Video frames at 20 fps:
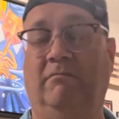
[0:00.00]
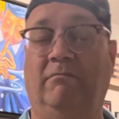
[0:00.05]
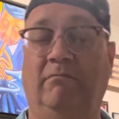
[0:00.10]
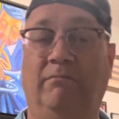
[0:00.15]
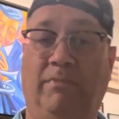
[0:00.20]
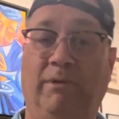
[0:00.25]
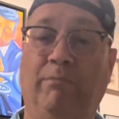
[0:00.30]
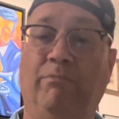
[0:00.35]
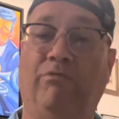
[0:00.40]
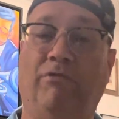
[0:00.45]

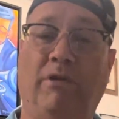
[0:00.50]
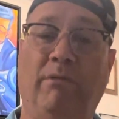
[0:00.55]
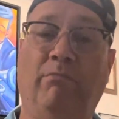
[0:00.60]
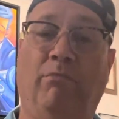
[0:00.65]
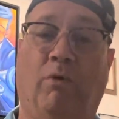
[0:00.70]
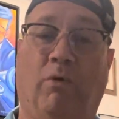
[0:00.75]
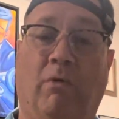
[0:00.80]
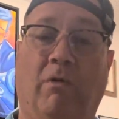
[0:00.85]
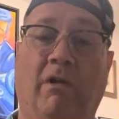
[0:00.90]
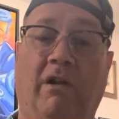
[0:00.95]
be pretty
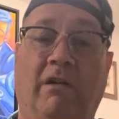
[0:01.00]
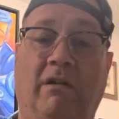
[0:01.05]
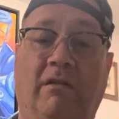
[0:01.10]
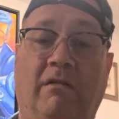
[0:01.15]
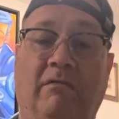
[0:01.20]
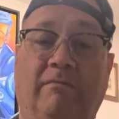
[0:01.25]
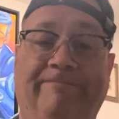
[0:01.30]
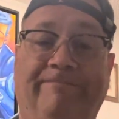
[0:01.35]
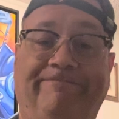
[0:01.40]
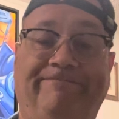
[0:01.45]
boring.
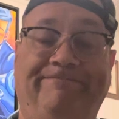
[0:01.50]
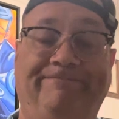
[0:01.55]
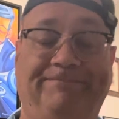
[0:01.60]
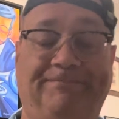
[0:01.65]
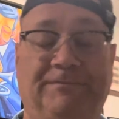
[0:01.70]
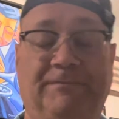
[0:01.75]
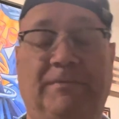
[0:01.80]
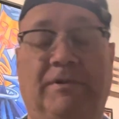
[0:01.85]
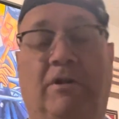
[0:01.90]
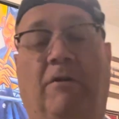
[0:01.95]

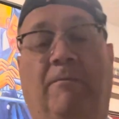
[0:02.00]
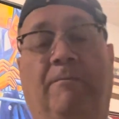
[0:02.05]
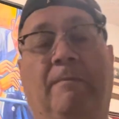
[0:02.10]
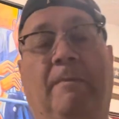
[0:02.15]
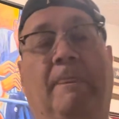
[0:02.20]
So